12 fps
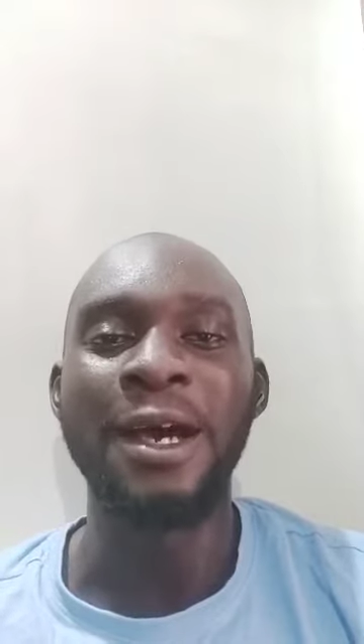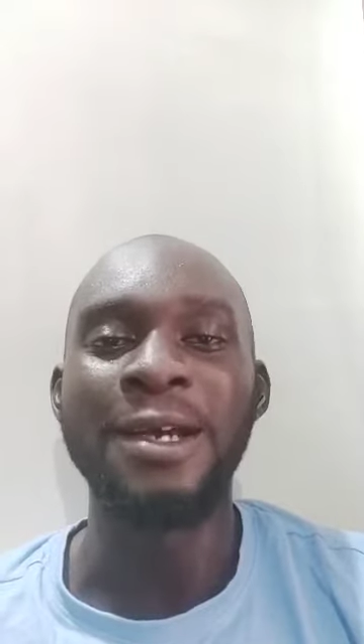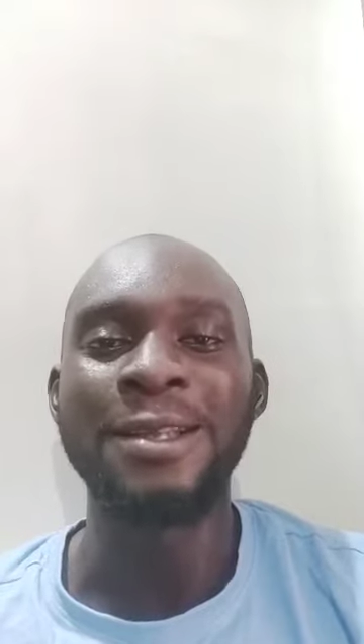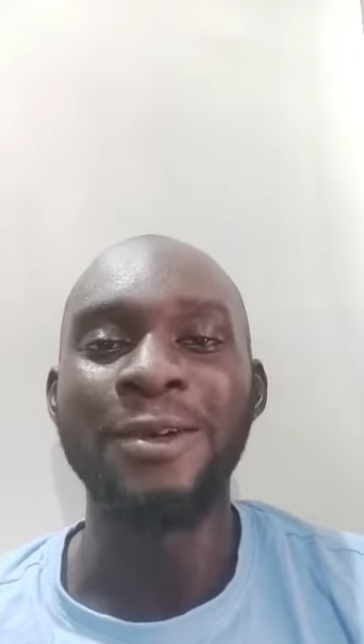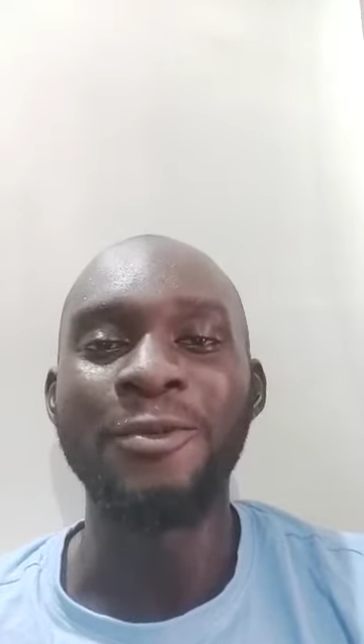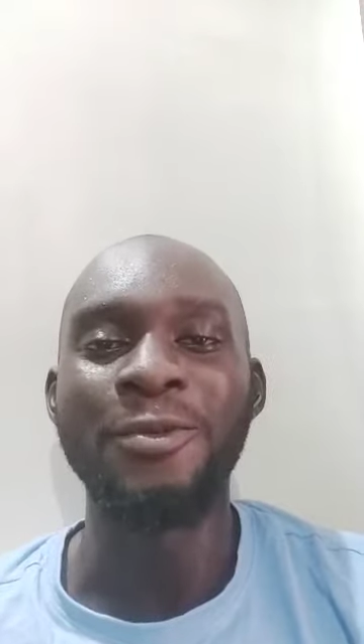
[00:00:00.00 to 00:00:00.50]
I
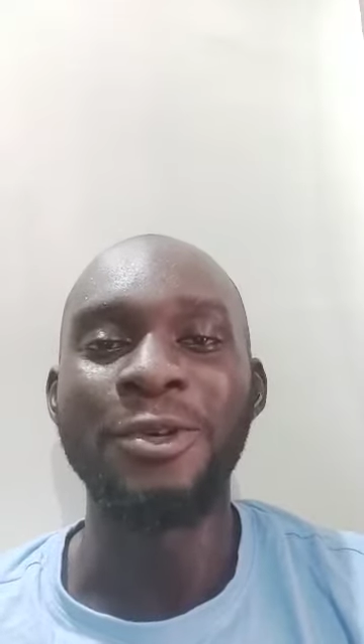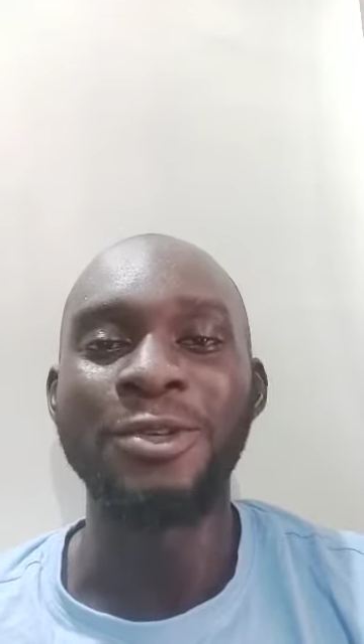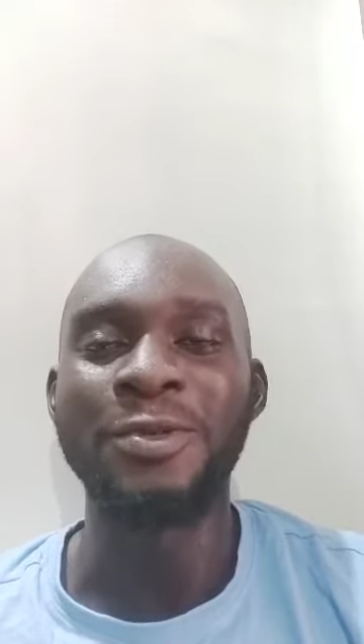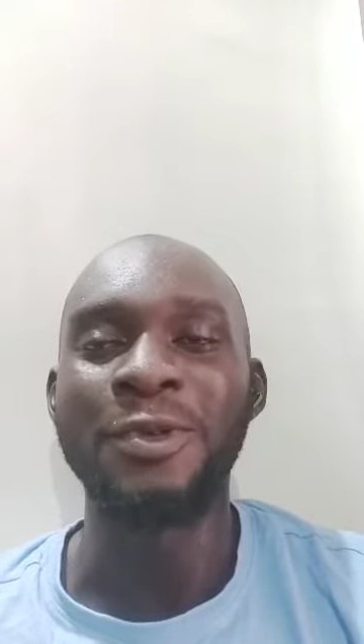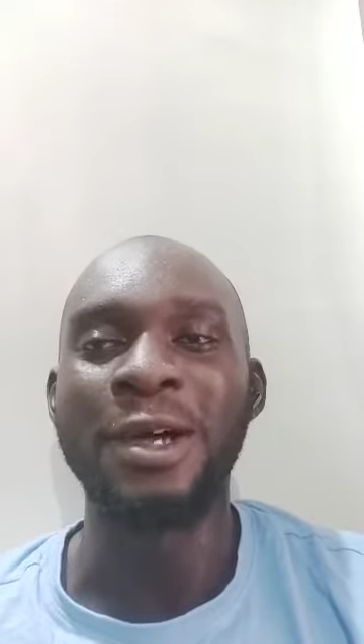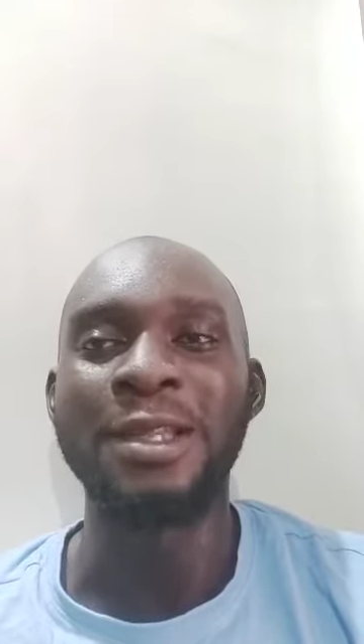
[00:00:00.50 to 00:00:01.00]
don't want
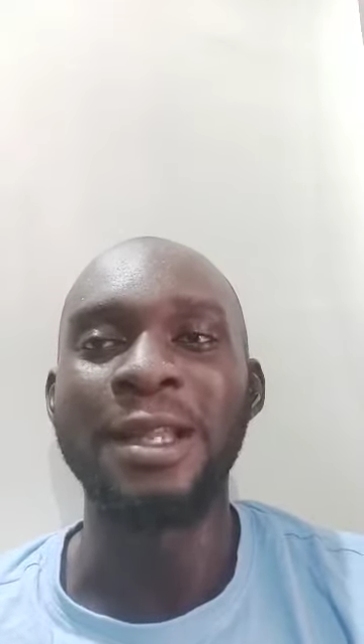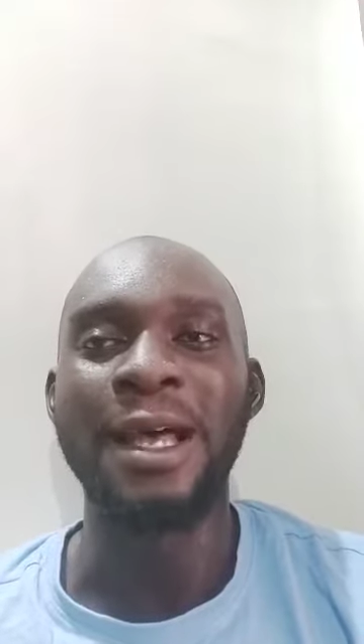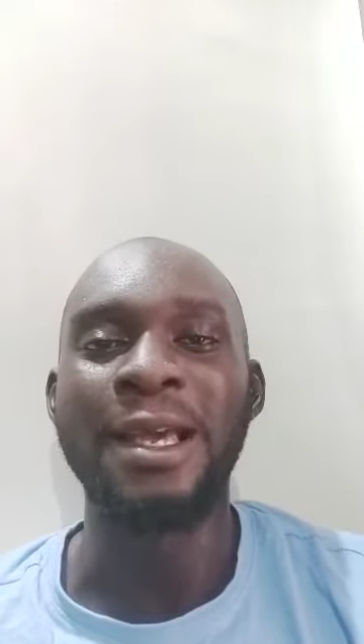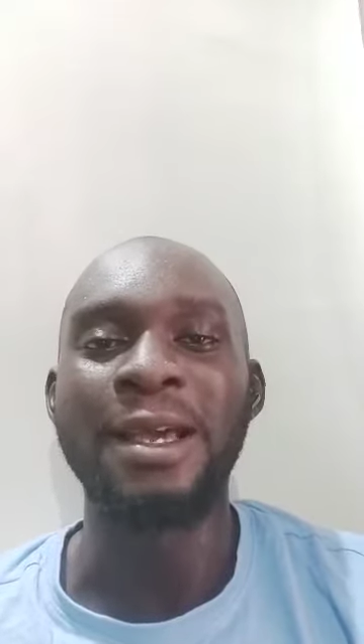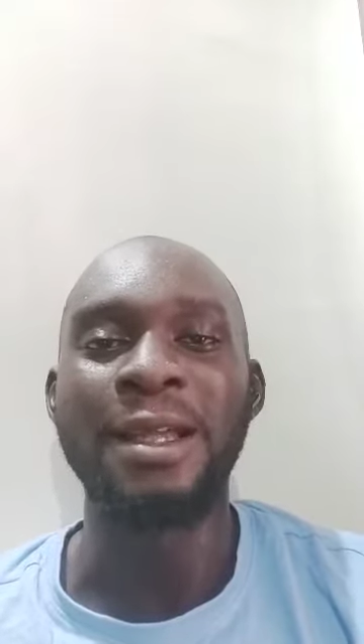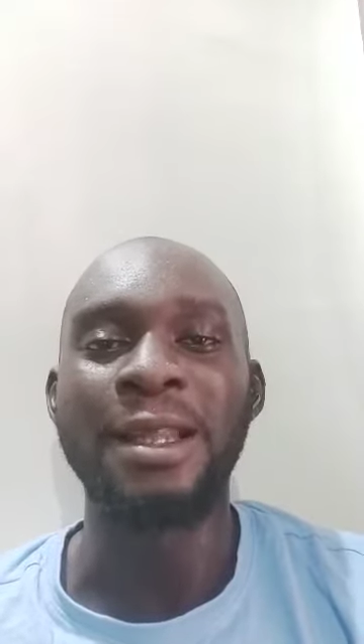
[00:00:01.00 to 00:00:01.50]
possible. And
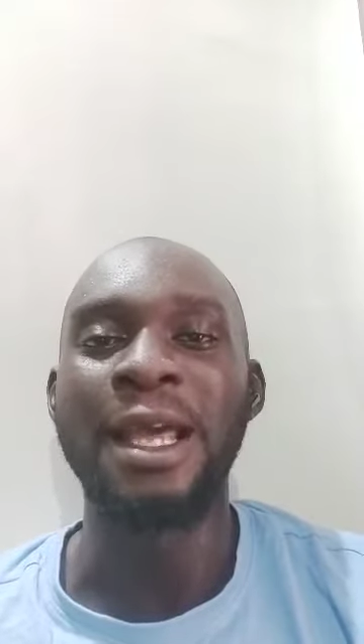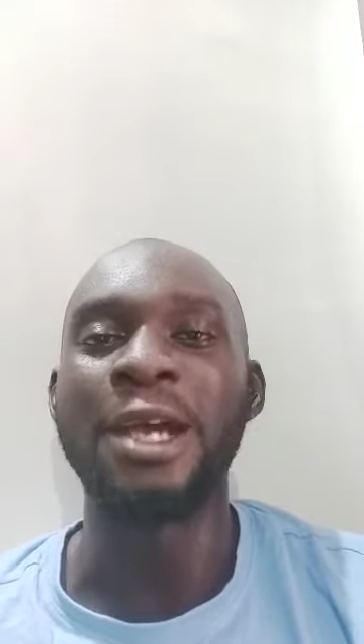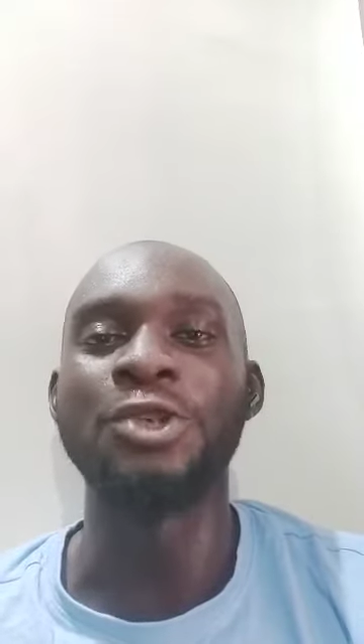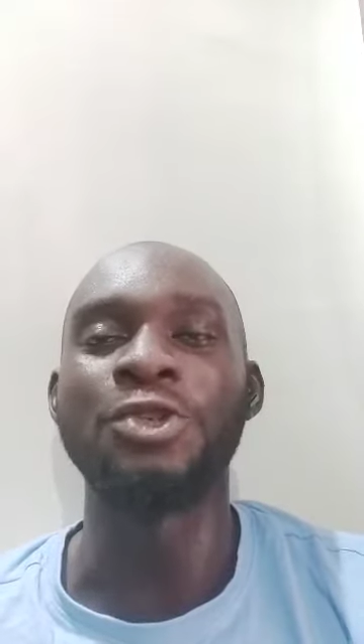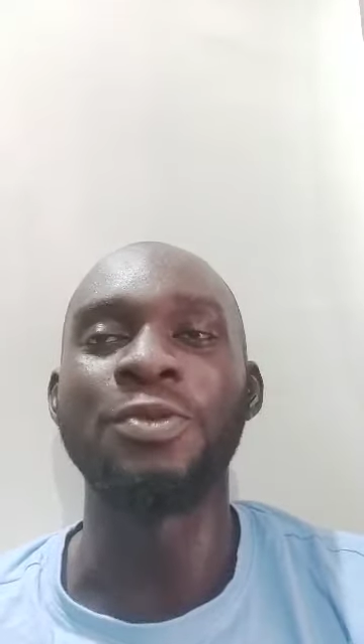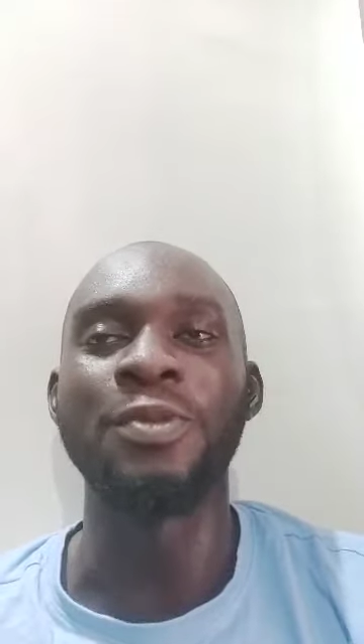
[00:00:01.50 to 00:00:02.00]
like the guy
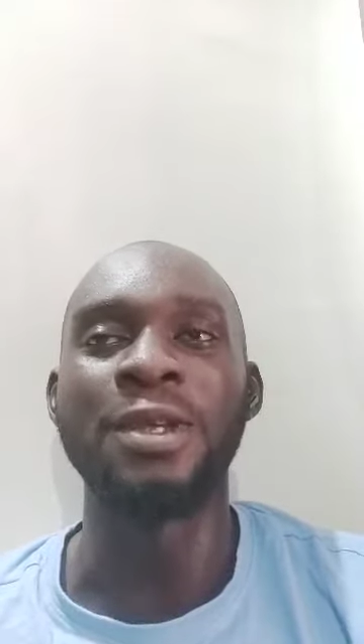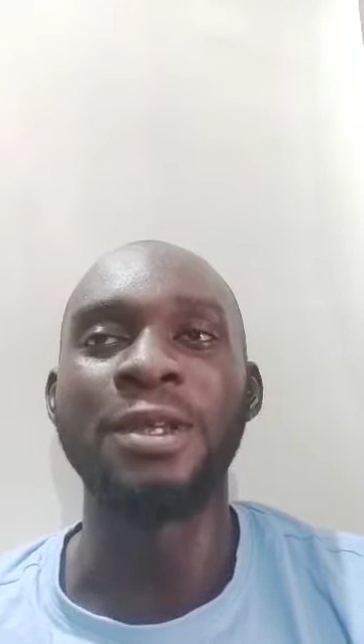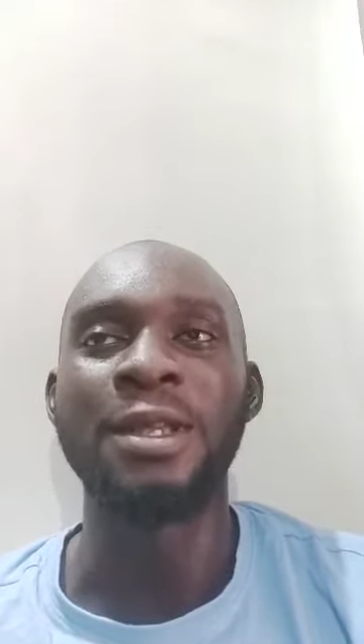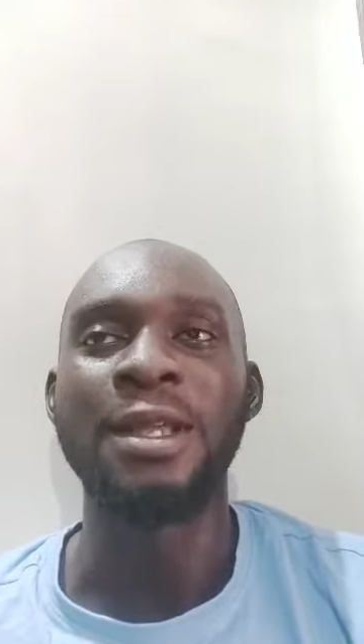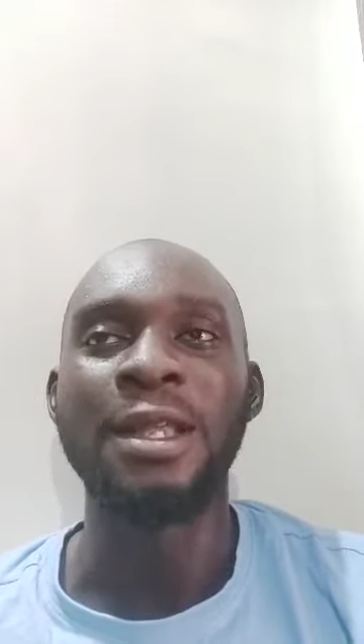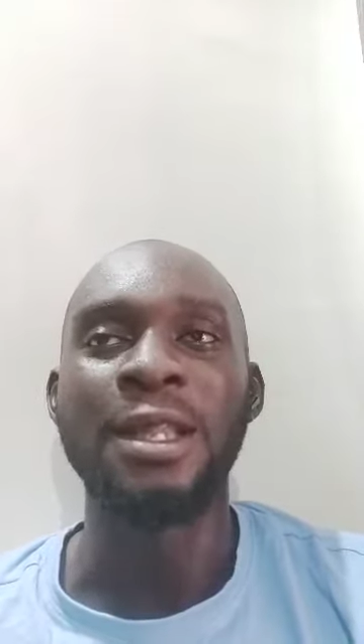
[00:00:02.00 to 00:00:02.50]
showed me
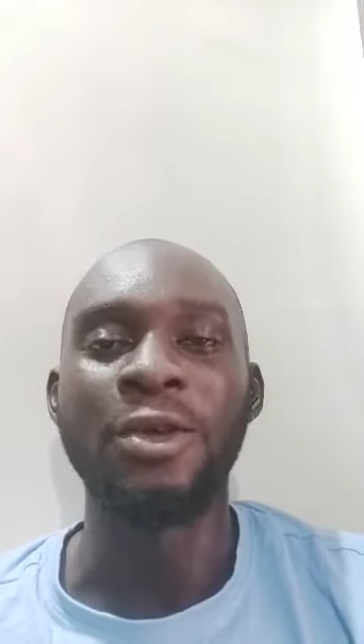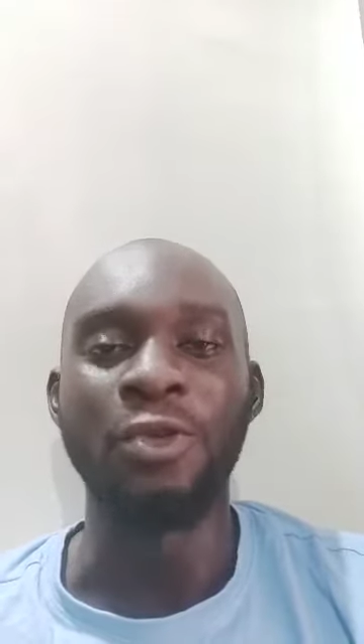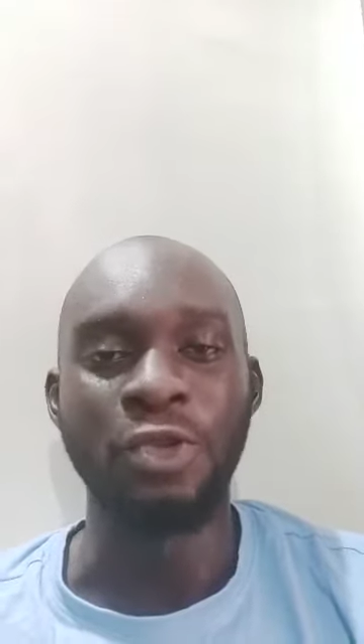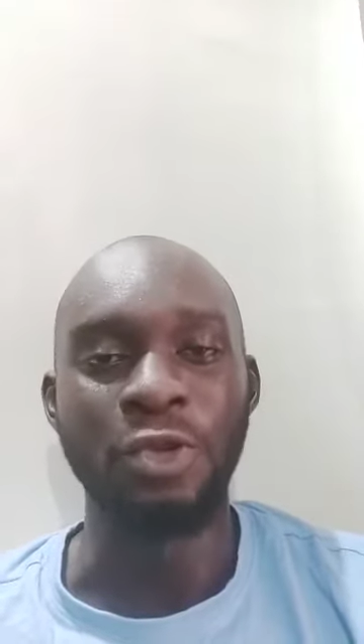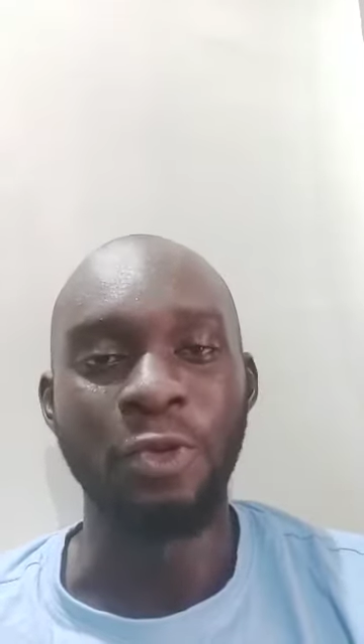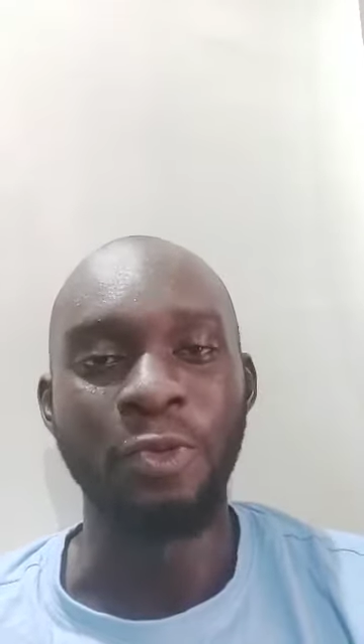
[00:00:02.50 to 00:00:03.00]

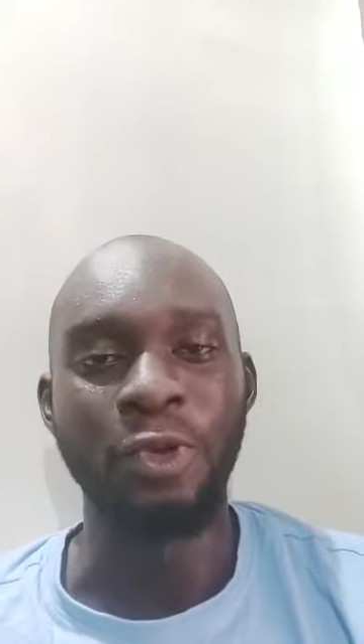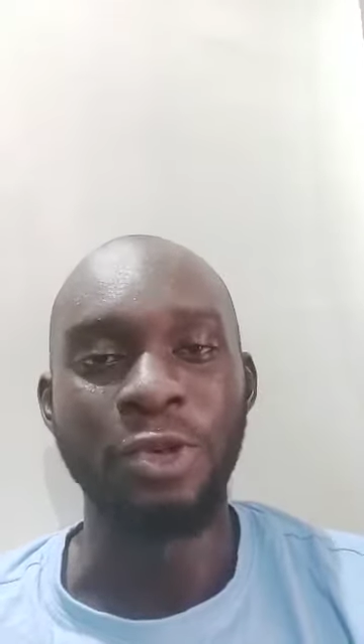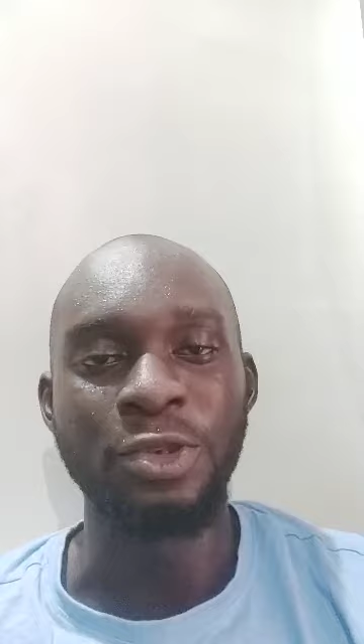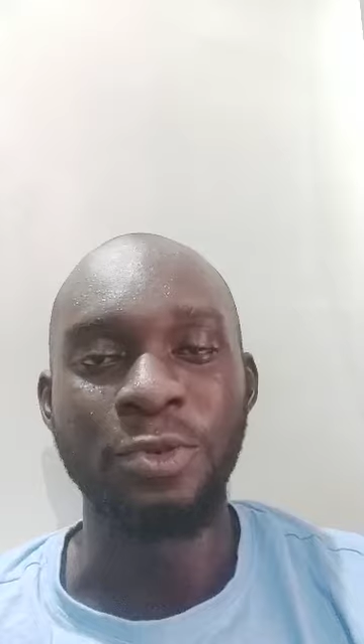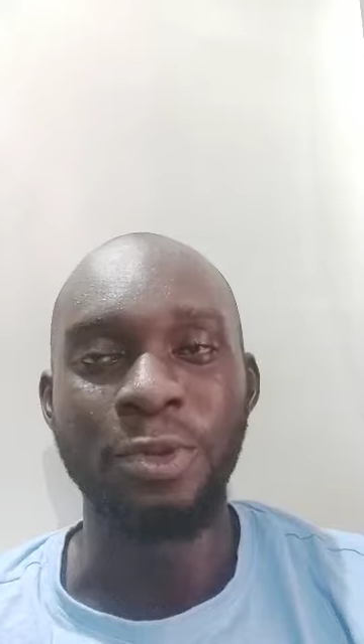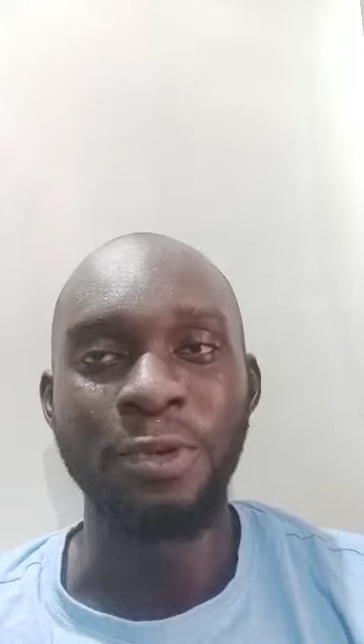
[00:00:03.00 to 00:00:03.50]
it's so
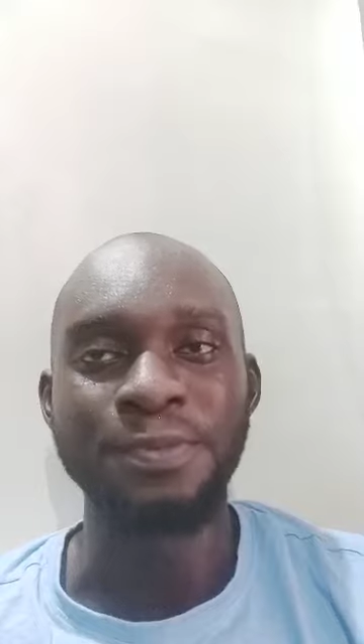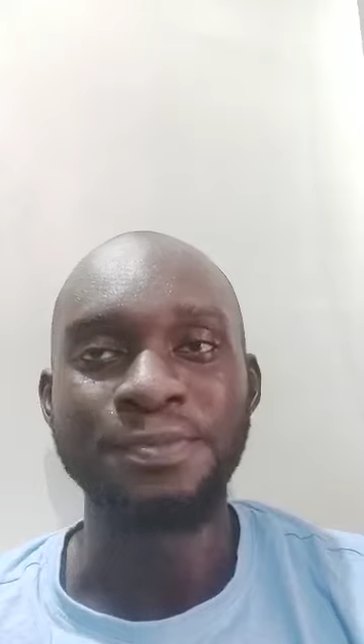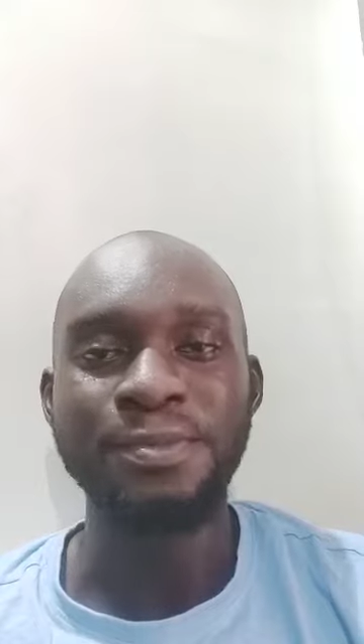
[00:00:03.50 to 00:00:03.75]
possible.